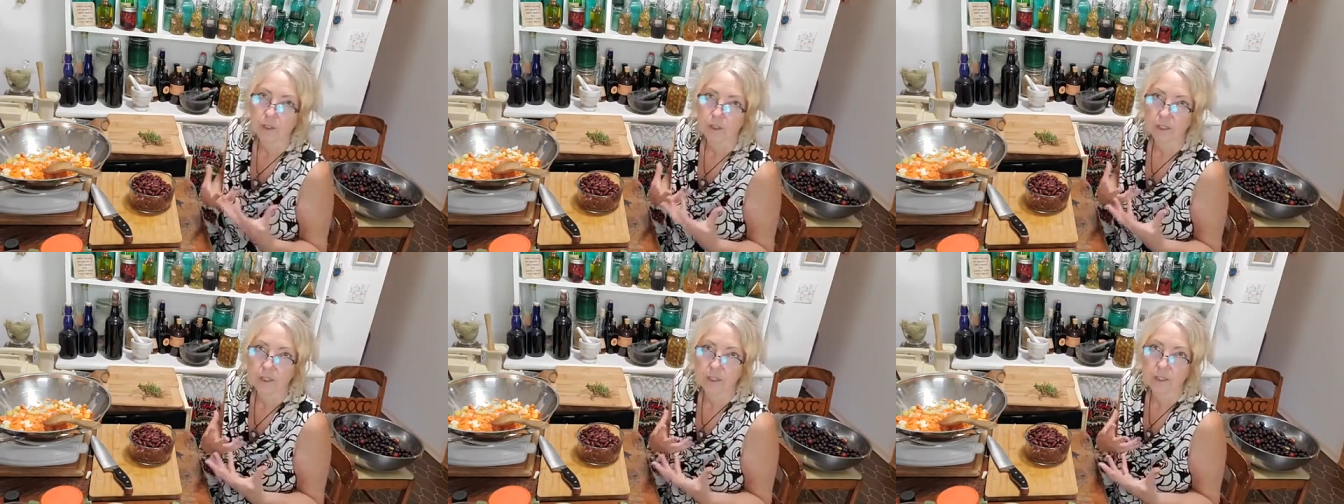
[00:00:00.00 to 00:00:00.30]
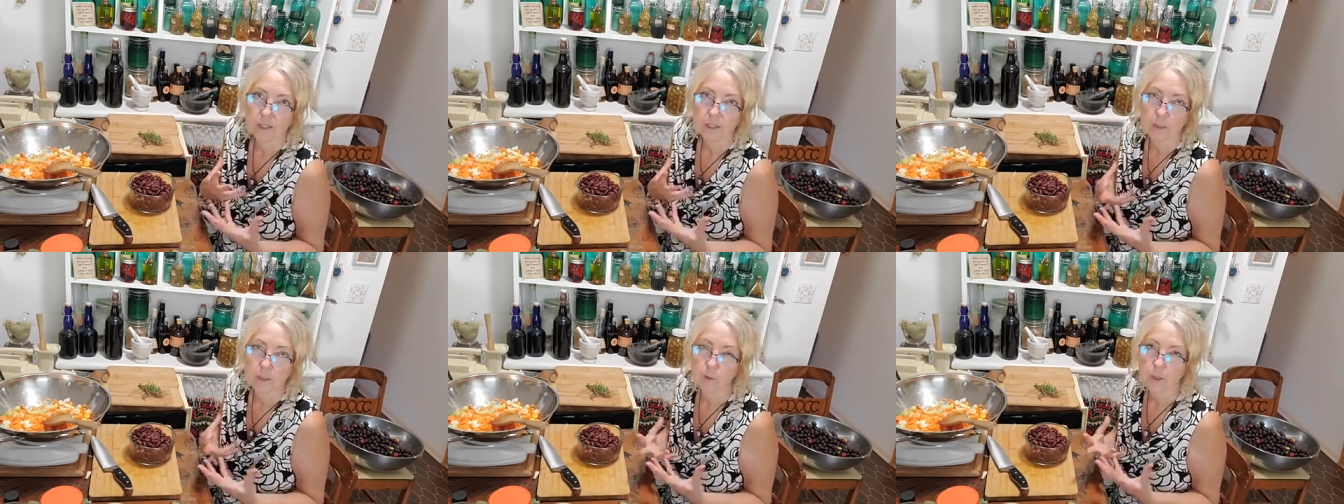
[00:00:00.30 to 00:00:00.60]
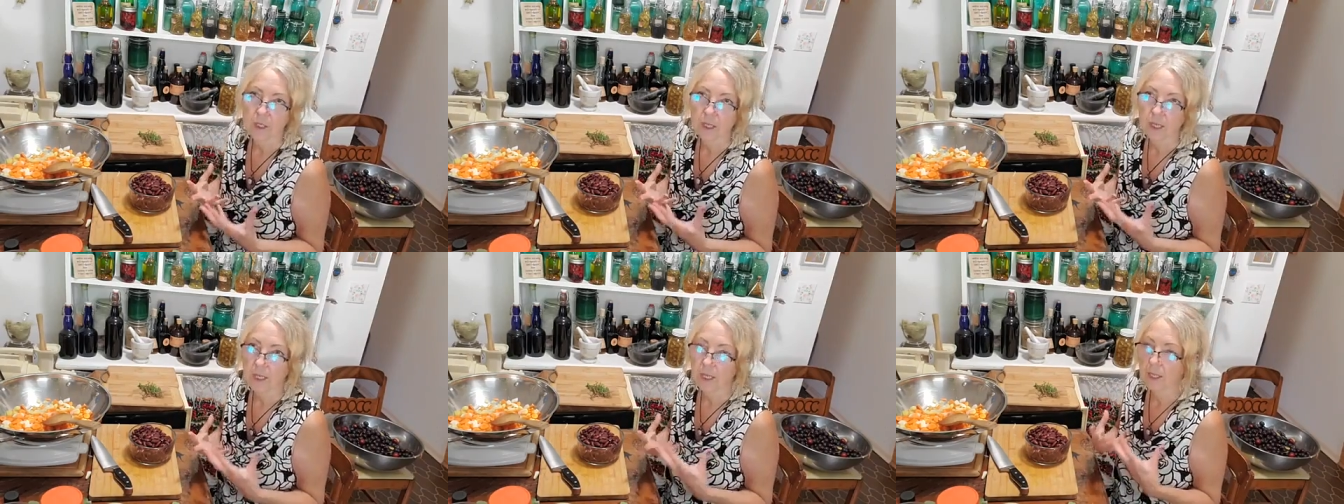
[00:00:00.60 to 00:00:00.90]
and
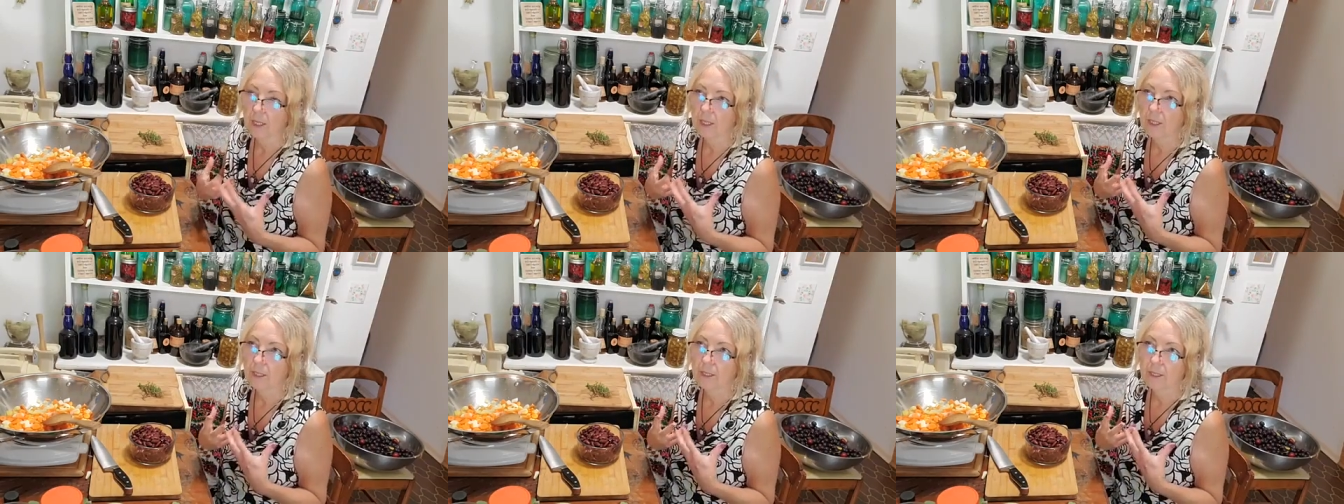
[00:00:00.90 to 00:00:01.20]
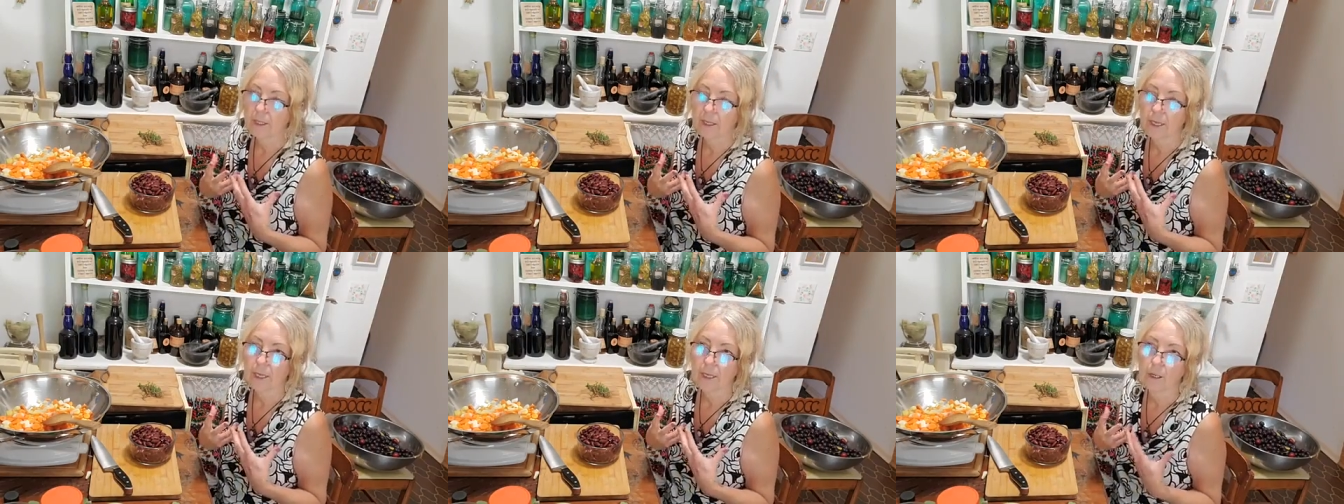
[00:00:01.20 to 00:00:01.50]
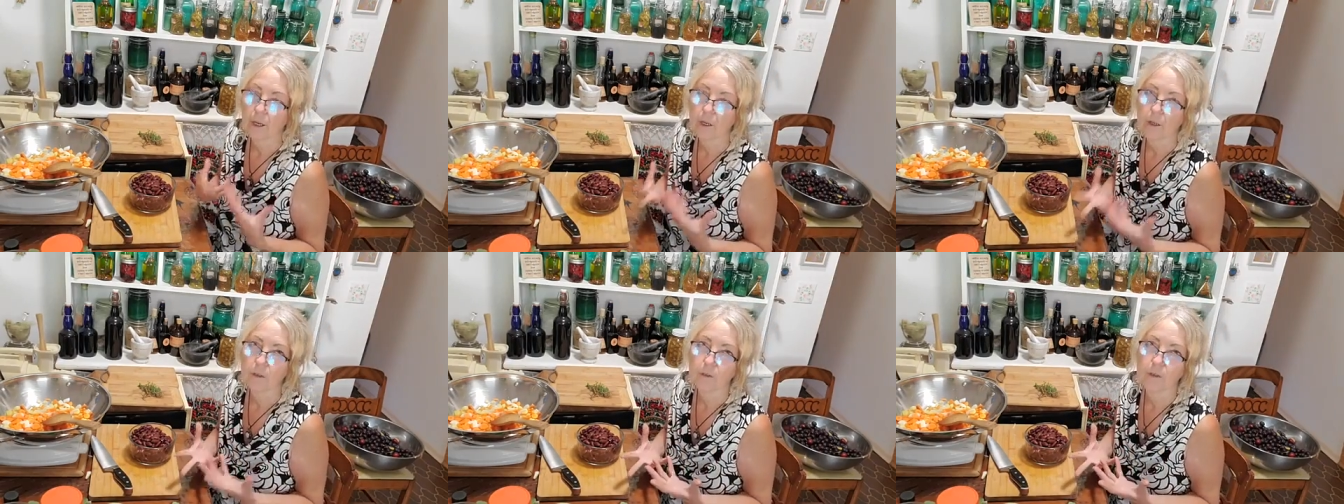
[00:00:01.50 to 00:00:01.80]
simmering and
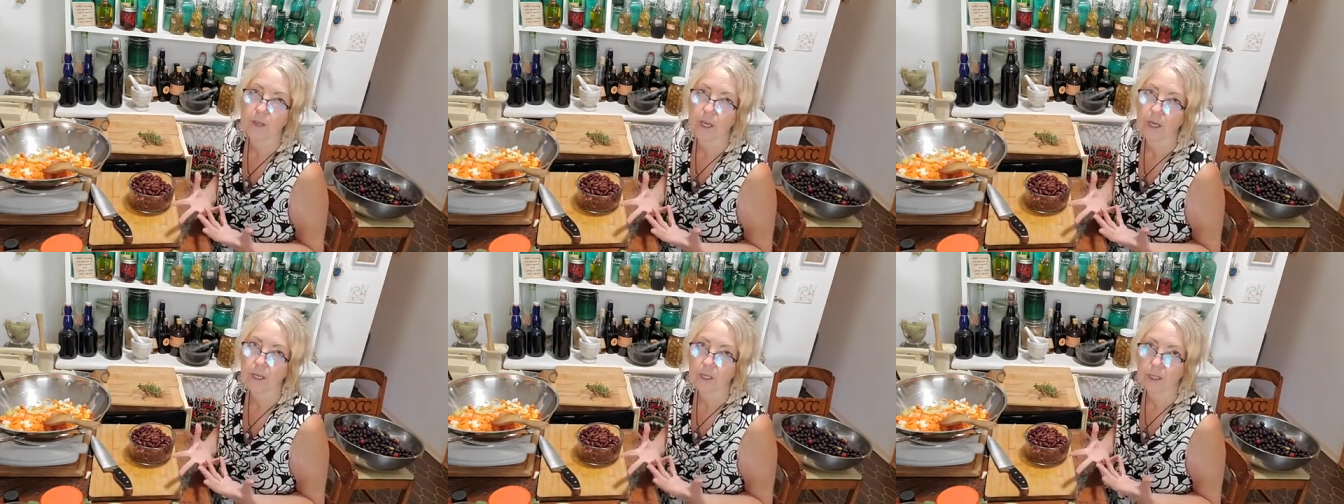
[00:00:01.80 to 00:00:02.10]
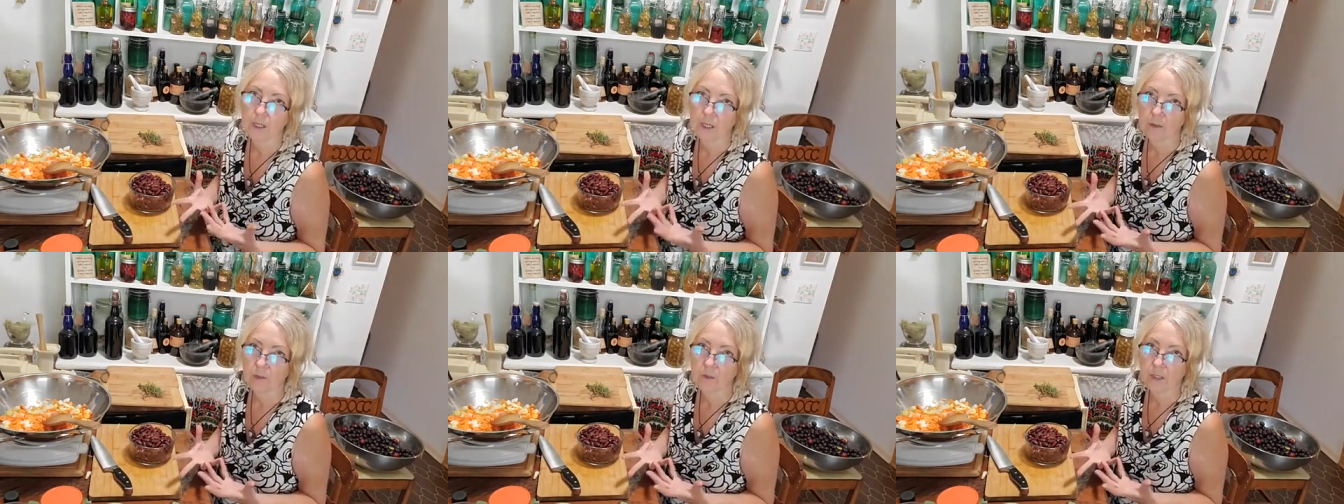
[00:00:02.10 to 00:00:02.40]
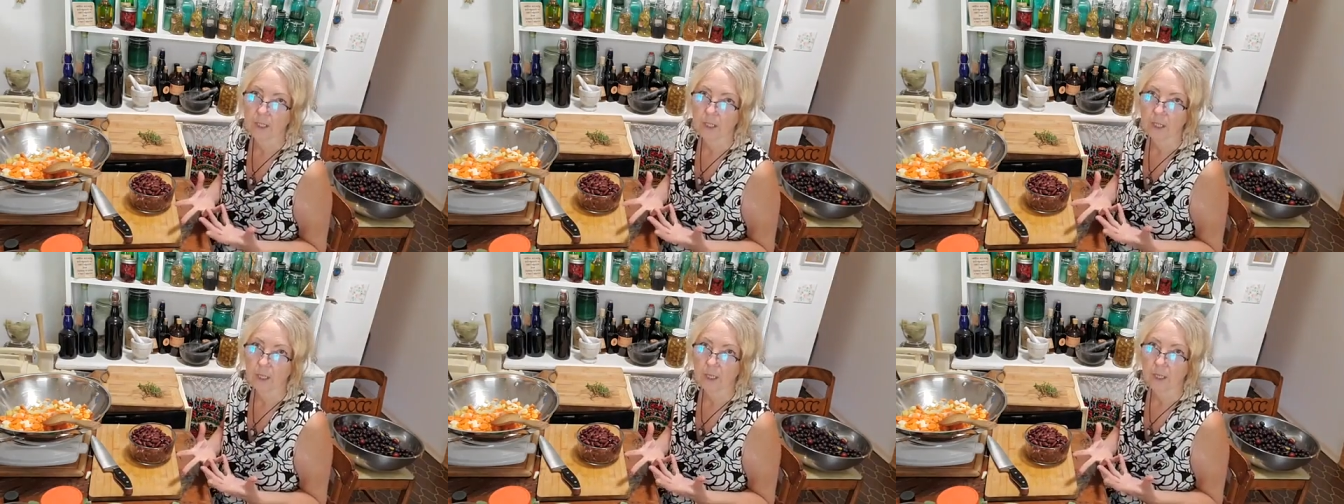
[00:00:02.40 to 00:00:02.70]
all that
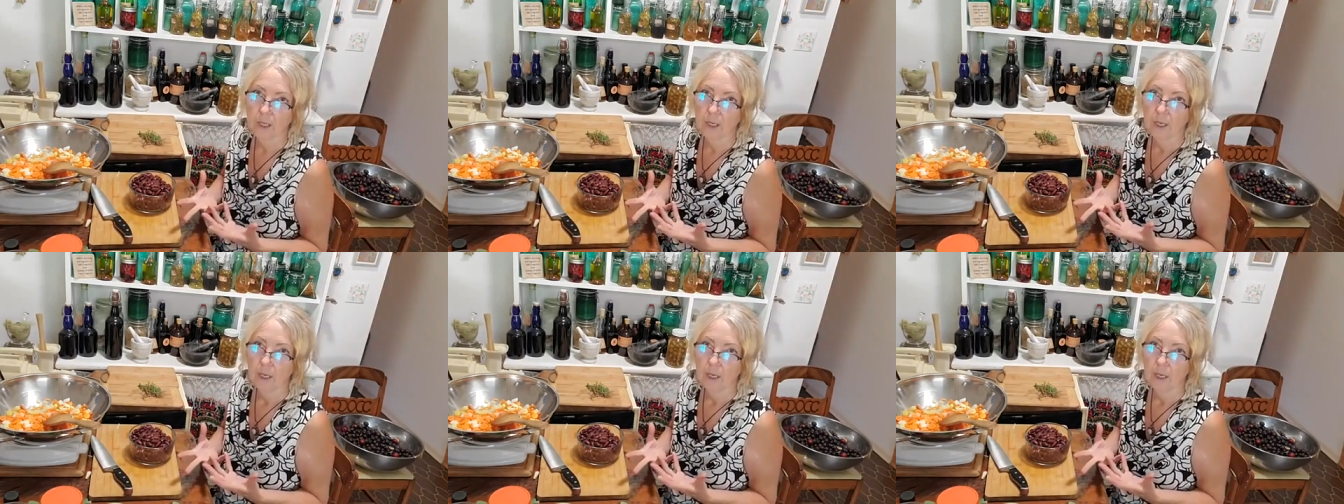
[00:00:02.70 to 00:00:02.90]
lovely,